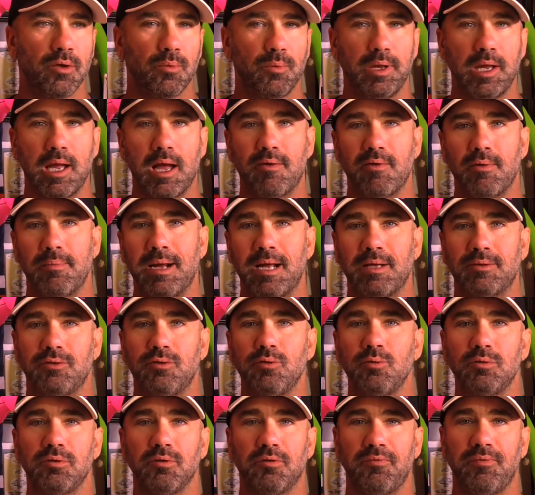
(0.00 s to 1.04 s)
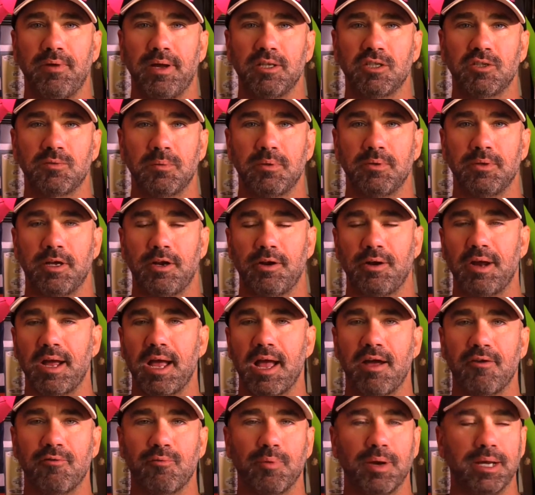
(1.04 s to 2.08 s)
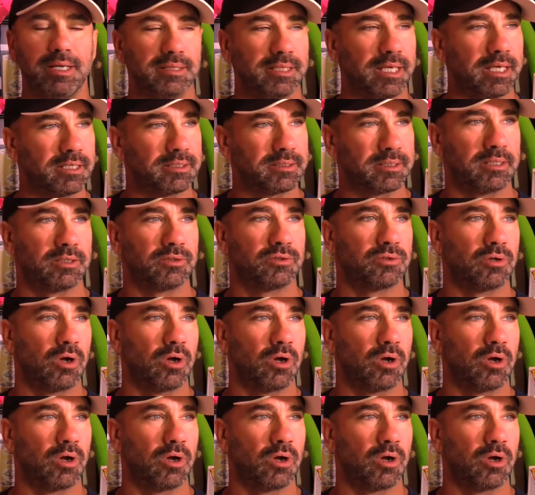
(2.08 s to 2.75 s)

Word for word: we have about two defensemen that are halfway decent.